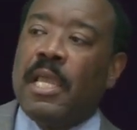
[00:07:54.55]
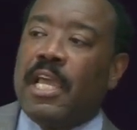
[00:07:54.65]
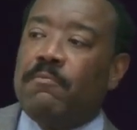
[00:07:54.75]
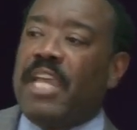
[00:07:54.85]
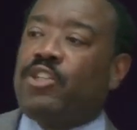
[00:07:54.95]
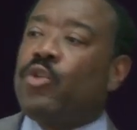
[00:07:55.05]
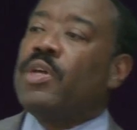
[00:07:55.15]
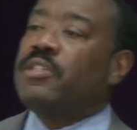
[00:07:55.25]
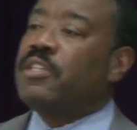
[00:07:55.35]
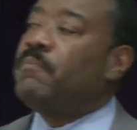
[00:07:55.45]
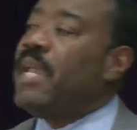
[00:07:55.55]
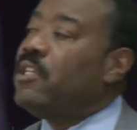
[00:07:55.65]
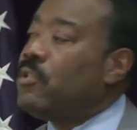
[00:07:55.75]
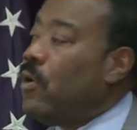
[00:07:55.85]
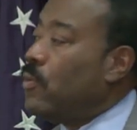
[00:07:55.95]
and make choices
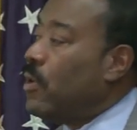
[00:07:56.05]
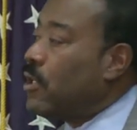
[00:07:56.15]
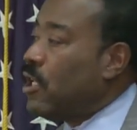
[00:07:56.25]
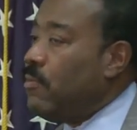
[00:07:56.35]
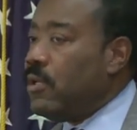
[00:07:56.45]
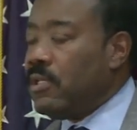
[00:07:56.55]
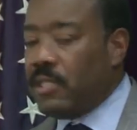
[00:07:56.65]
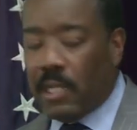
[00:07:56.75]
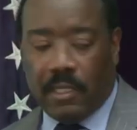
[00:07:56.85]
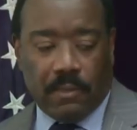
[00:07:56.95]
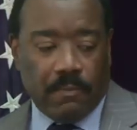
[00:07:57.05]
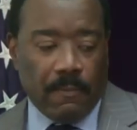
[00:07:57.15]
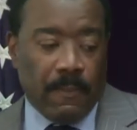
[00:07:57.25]
based on what the community is telling them.